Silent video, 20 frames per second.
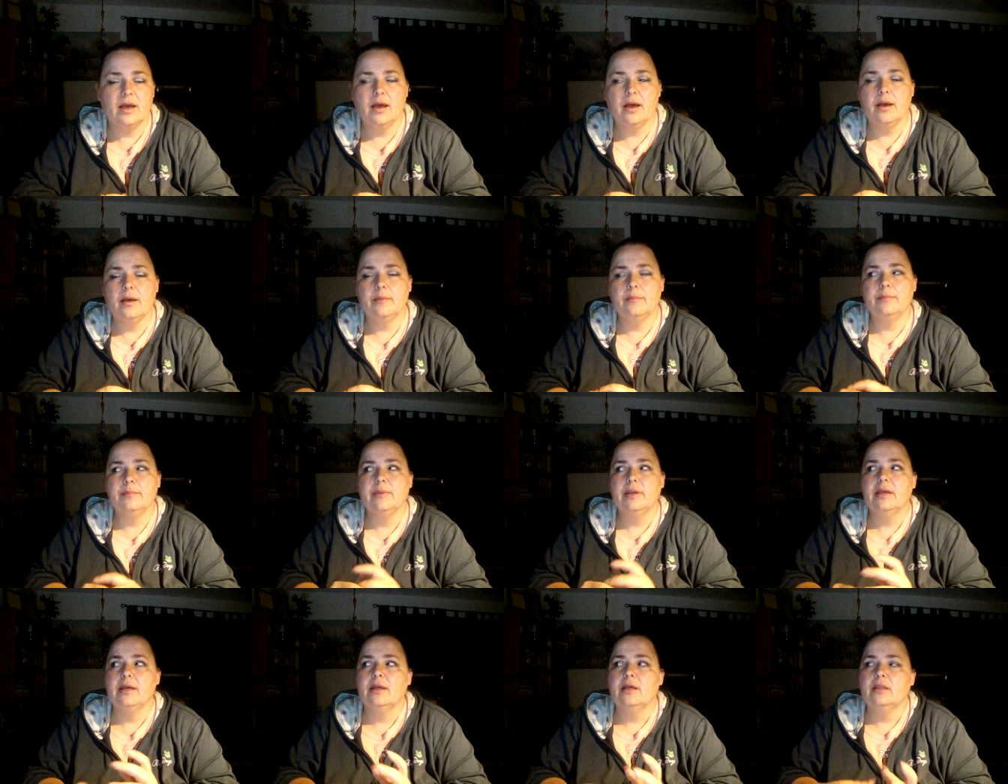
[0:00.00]
Um,
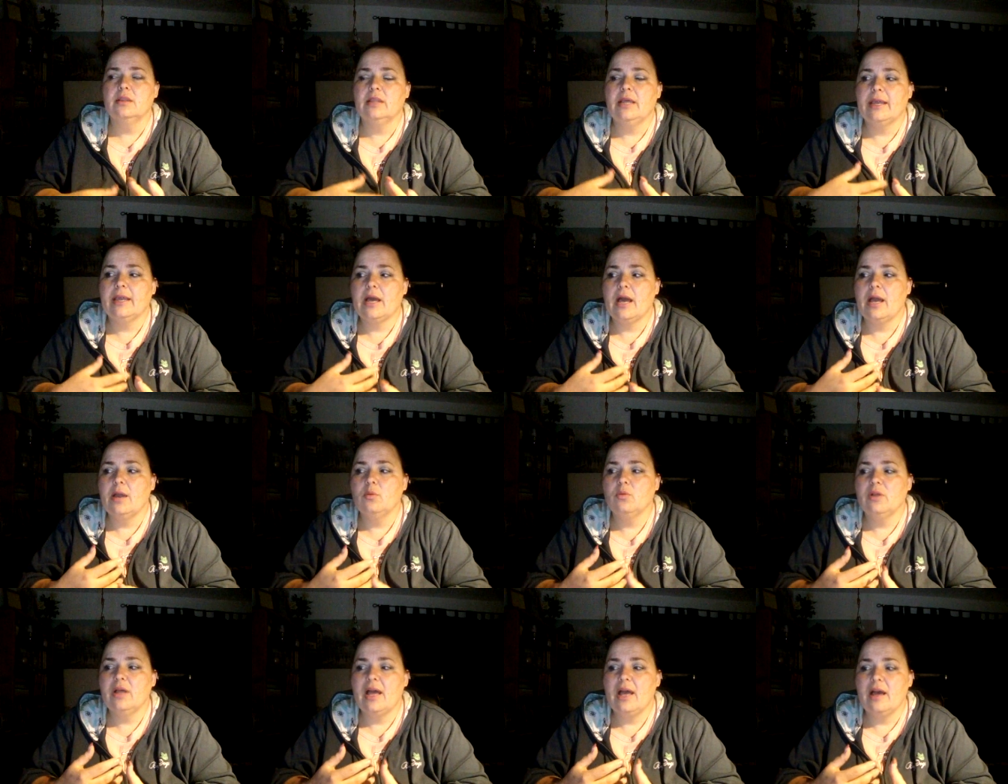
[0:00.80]
like
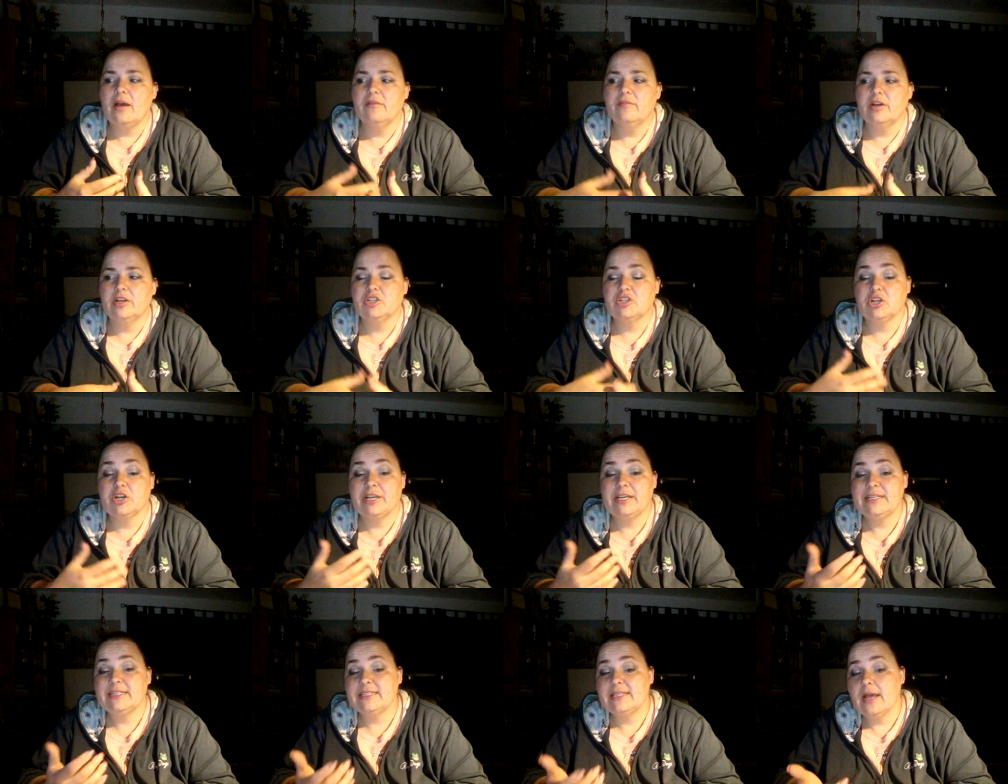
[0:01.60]
I will have a
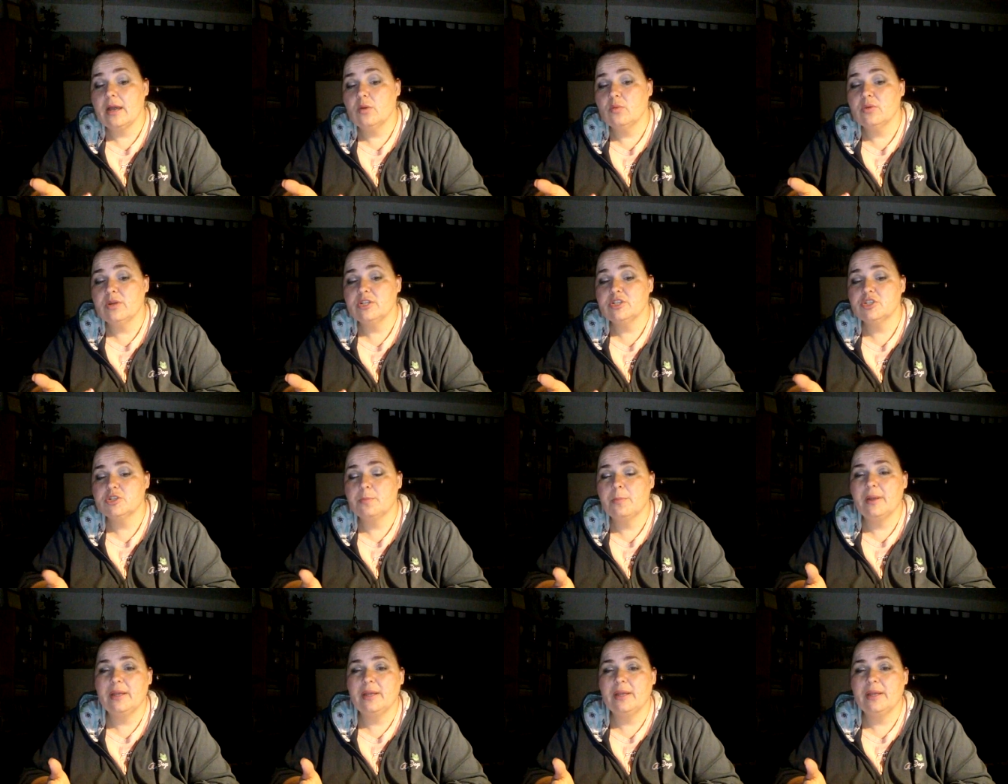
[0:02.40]
turkey sandwich,